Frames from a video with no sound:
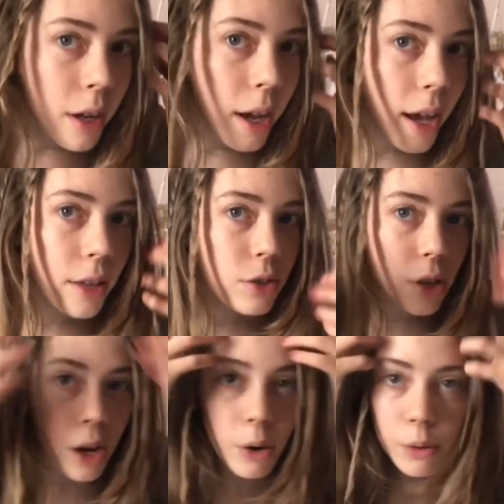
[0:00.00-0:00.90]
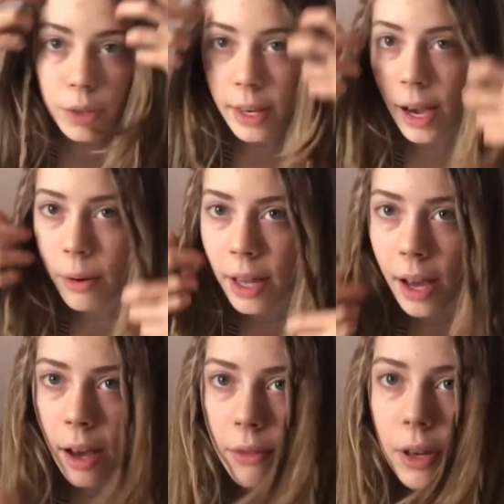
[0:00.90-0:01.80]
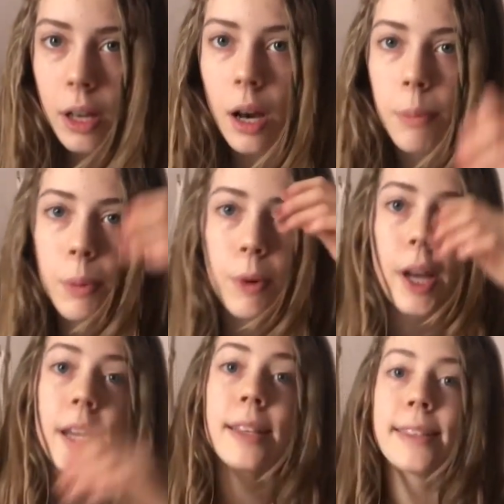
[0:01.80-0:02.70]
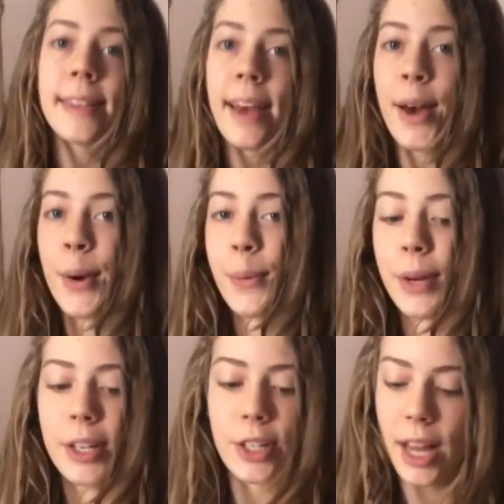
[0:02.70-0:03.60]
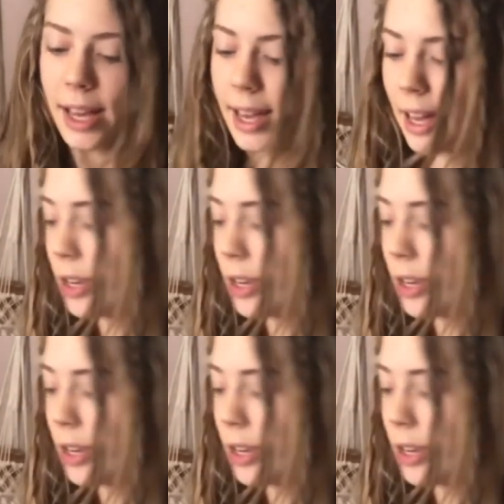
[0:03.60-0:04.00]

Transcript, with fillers: And so now I have a couple braids, which again, you